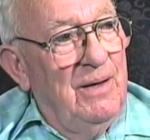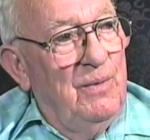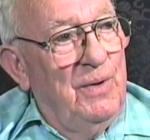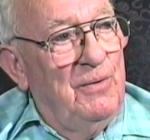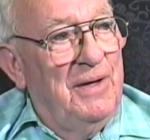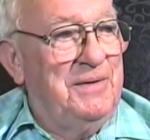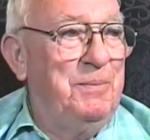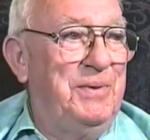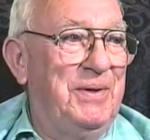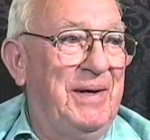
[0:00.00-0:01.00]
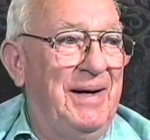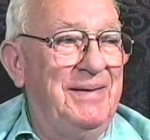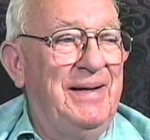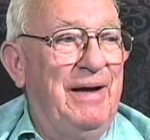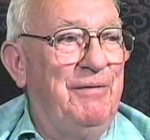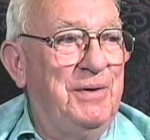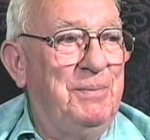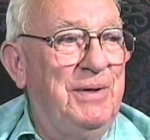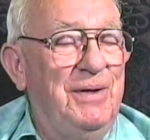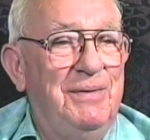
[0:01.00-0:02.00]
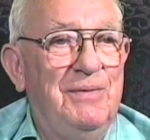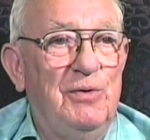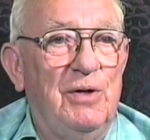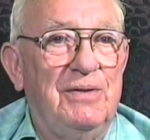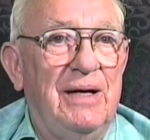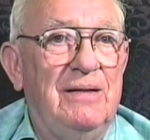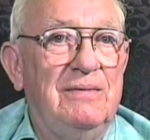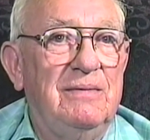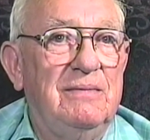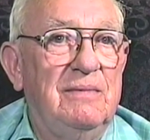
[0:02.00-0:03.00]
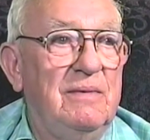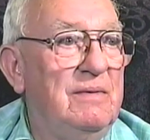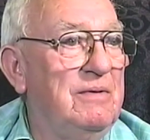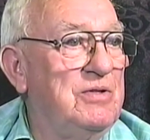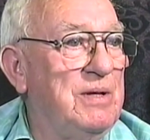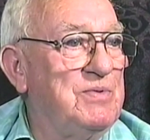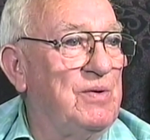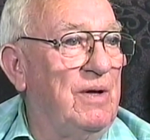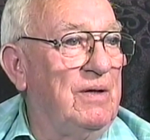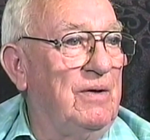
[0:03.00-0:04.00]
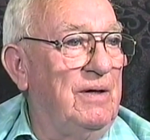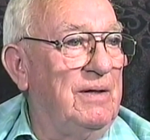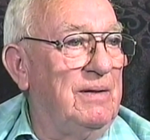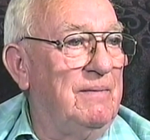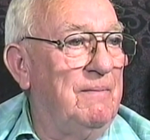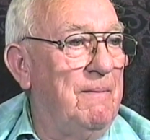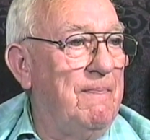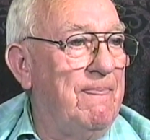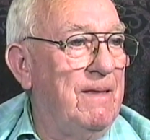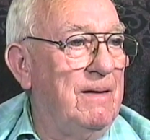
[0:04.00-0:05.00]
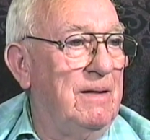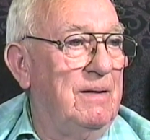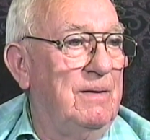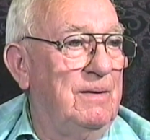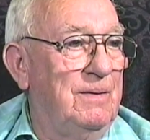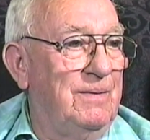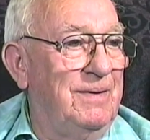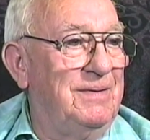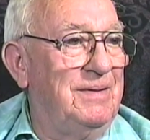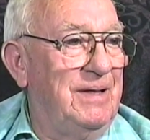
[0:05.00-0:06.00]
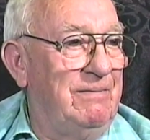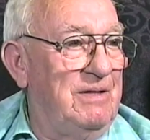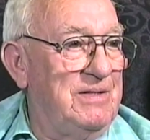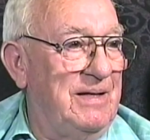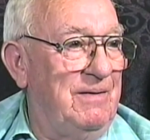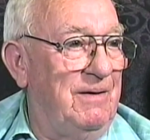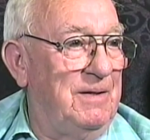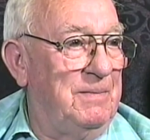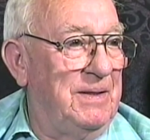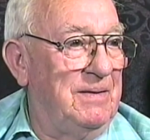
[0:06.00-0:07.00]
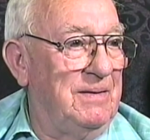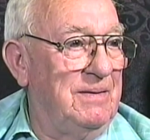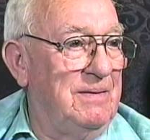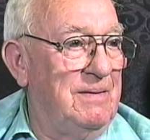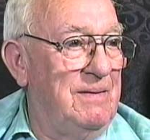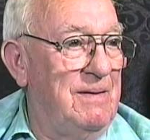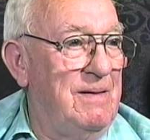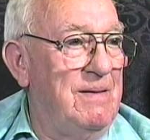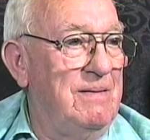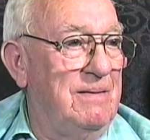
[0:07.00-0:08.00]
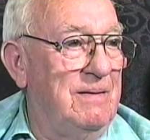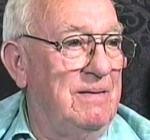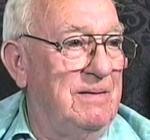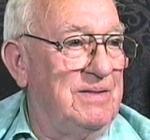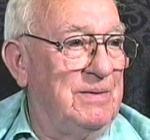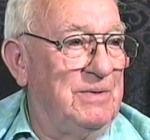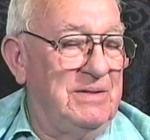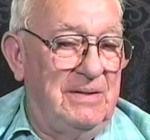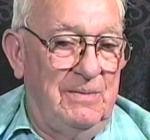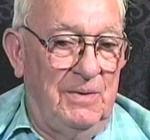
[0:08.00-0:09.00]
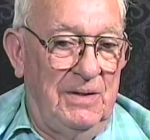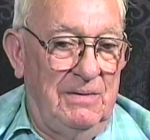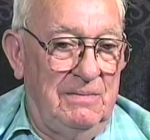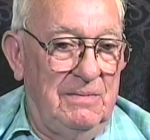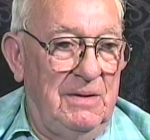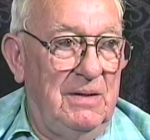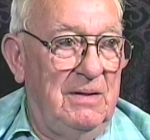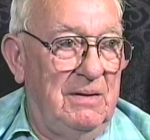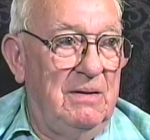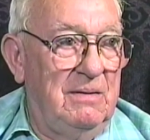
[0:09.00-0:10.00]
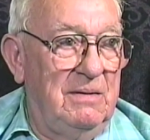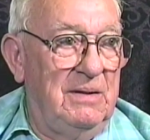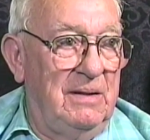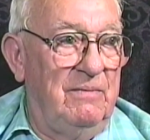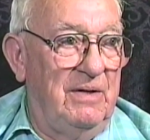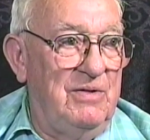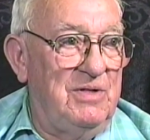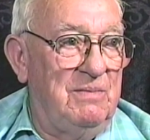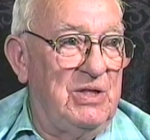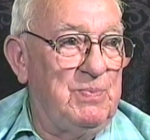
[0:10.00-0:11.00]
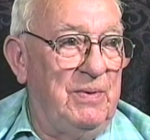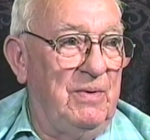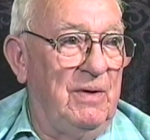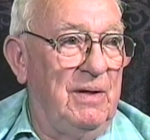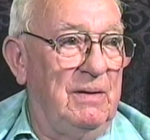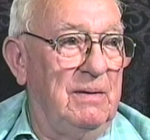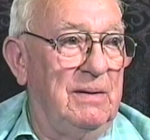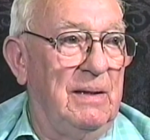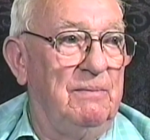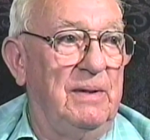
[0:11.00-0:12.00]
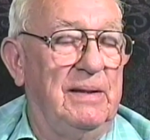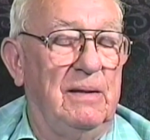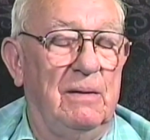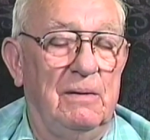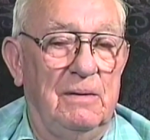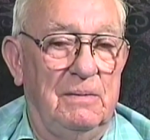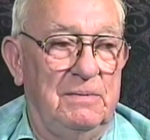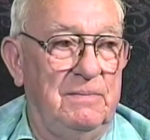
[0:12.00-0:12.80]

we were at the beer garden having a beer, looked out, the ships were all gone. What the devil is that all about? And someone said, well, the invasion must be on. And I'm thinking, oh,